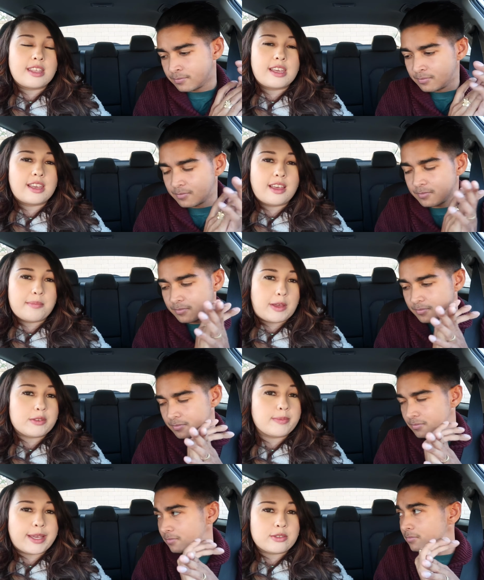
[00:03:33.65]
Speaker 1: the
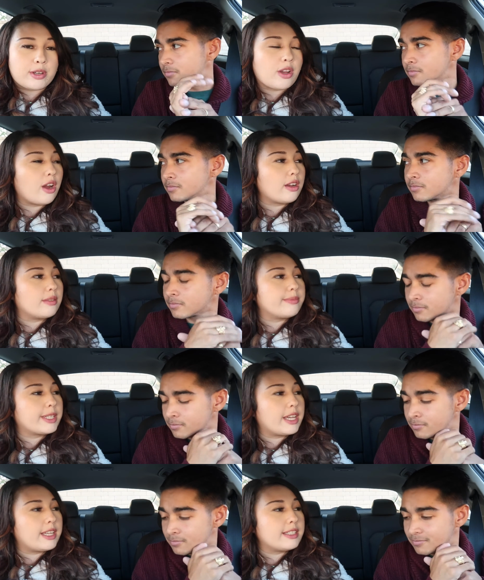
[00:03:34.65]
amount back to our card
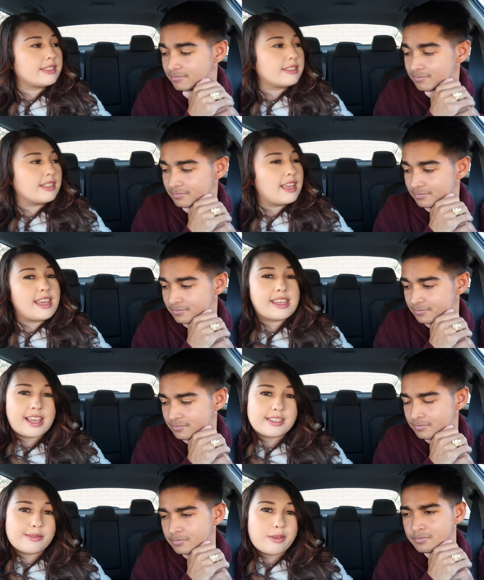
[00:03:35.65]
because he
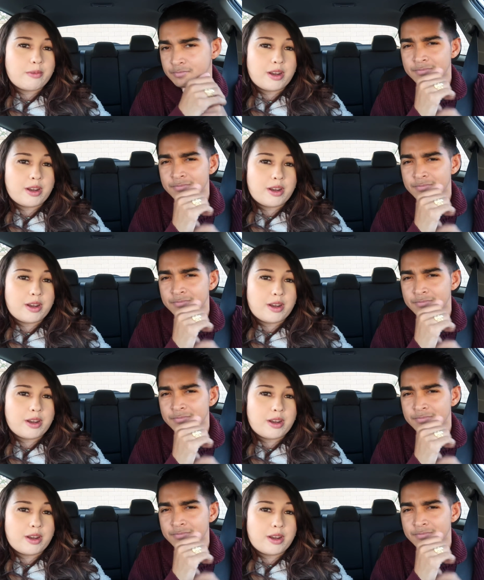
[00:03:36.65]
asked if we